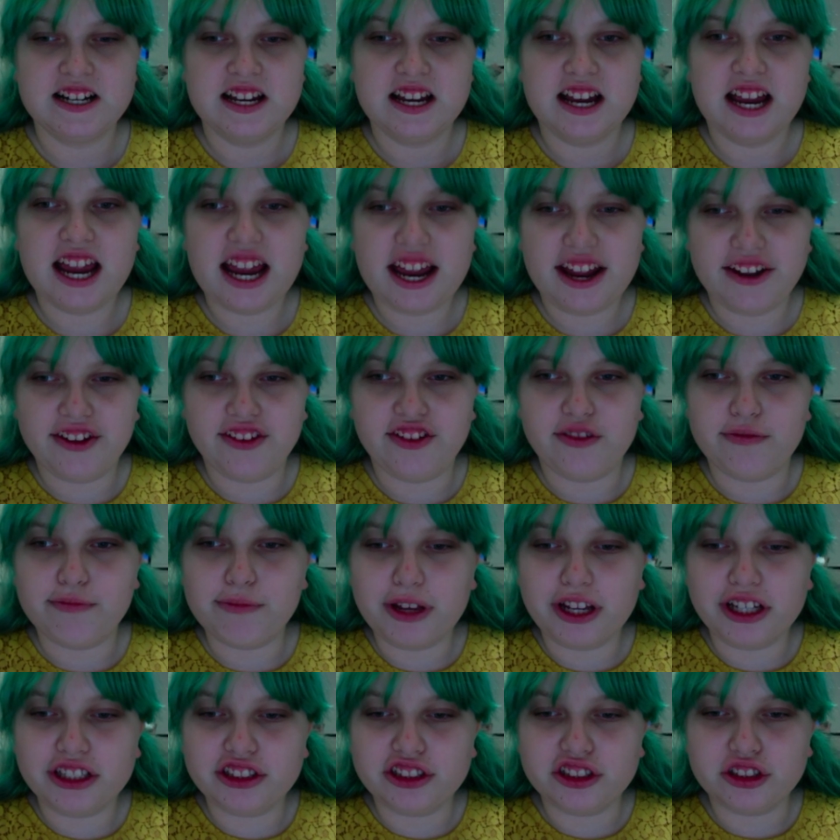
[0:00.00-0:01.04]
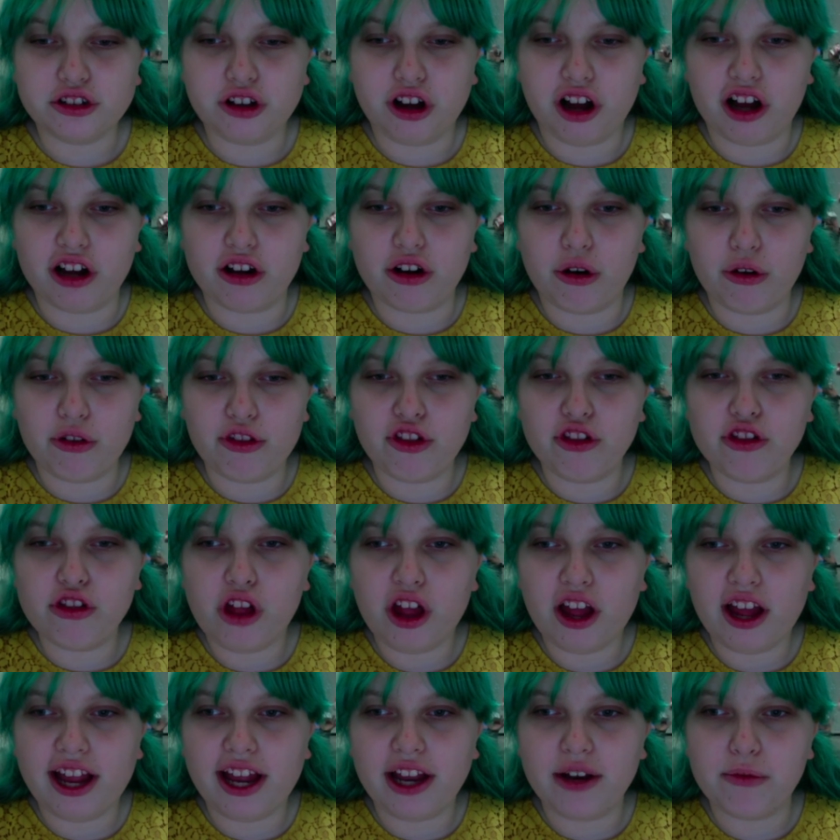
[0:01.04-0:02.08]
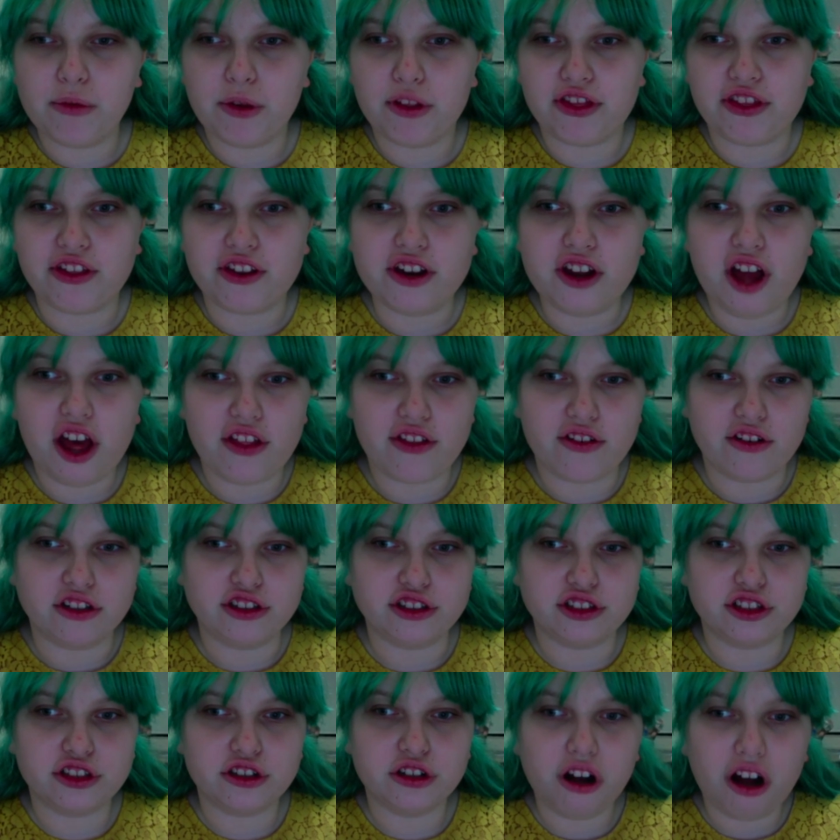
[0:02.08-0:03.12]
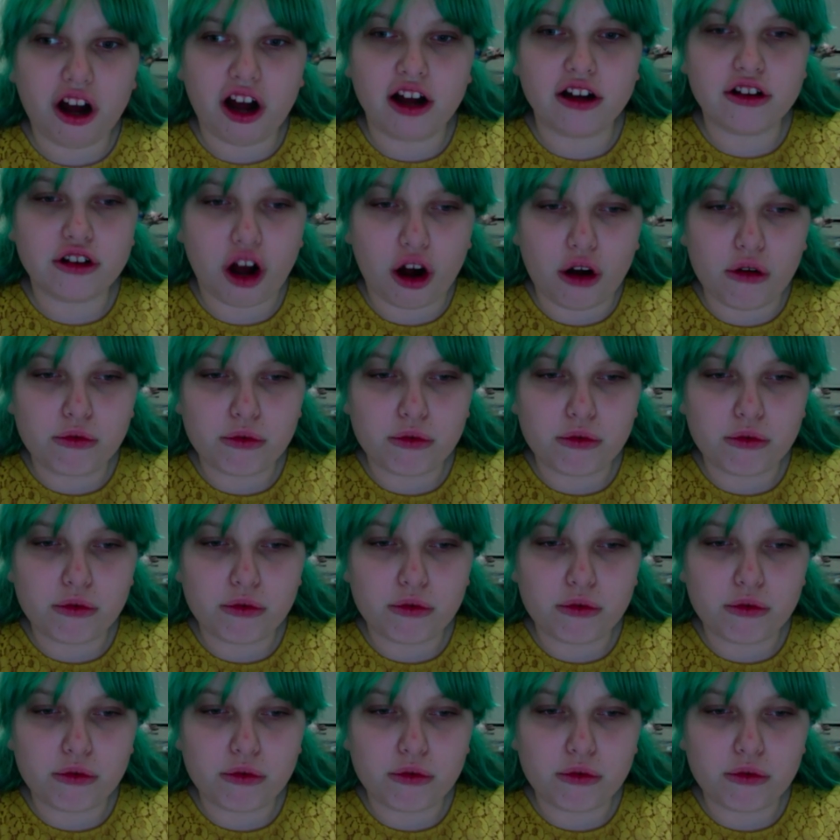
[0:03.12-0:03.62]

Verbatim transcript: Hey, it's me, Chicago the Lion, with another Chicago